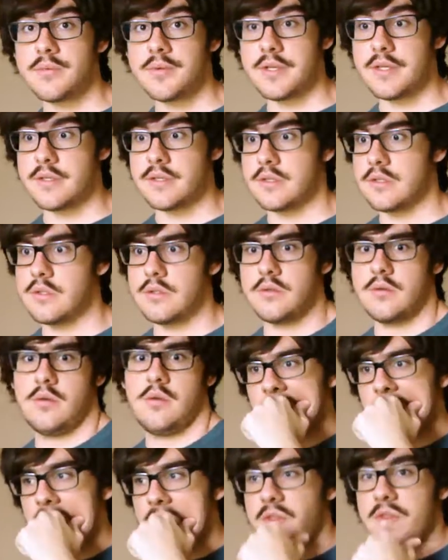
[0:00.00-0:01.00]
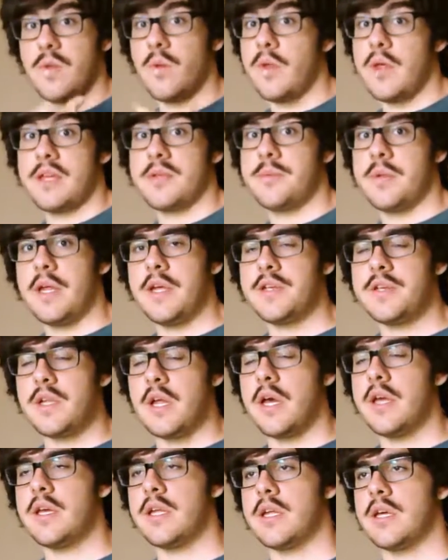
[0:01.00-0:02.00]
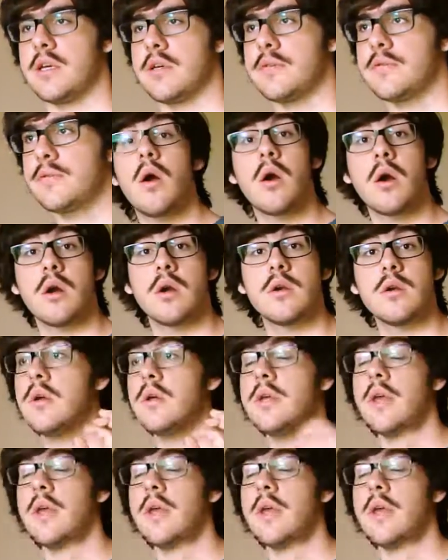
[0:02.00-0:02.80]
because that's the only explanation I can have. Art.